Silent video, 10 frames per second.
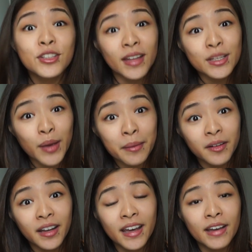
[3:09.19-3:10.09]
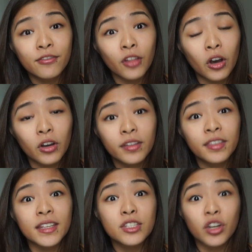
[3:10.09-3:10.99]
So that's why I'm gonna vlog
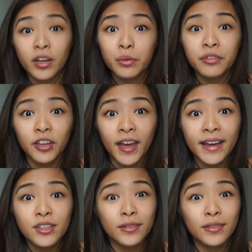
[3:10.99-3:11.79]
this journey with you guys,